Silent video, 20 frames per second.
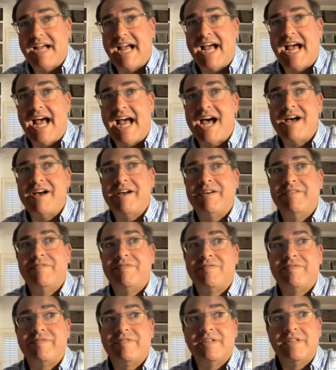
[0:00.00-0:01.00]

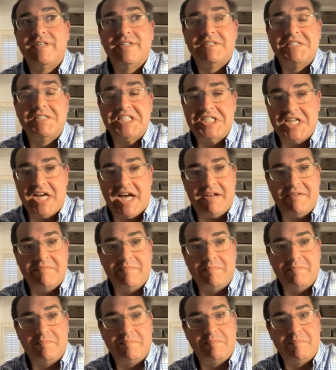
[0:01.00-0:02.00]
have
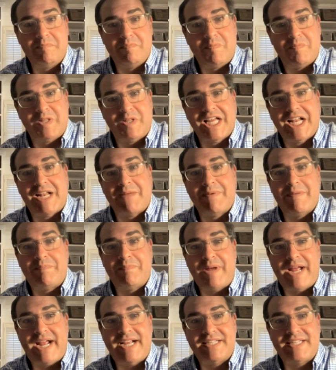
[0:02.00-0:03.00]
done a little
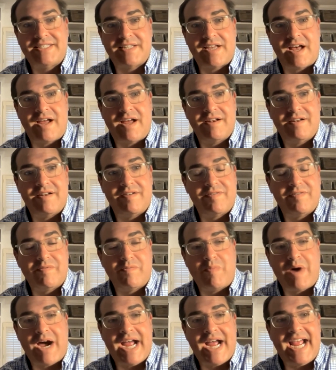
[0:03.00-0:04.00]
bit based on
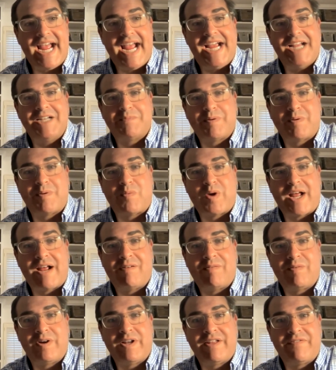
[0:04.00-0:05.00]
my age, but what I
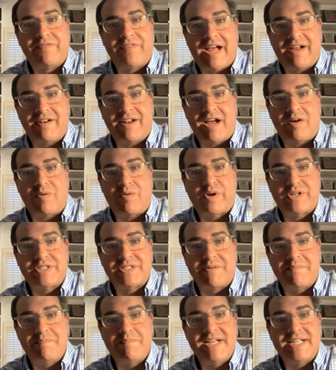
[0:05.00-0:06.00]
really found out
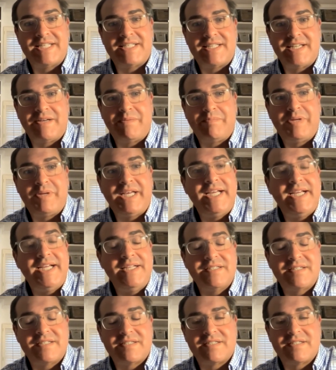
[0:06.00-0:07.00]
was a missing
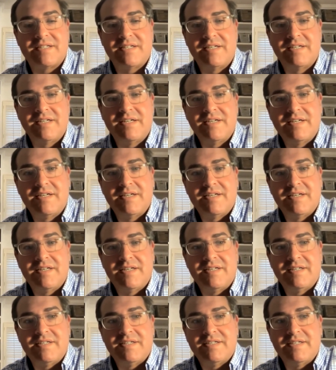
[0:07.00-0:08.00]
piece
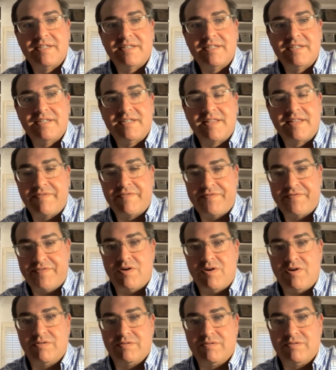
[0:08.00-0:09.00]
the
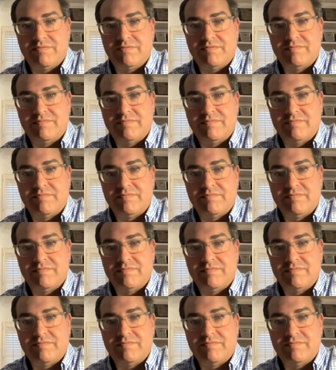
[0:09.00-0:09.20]
phone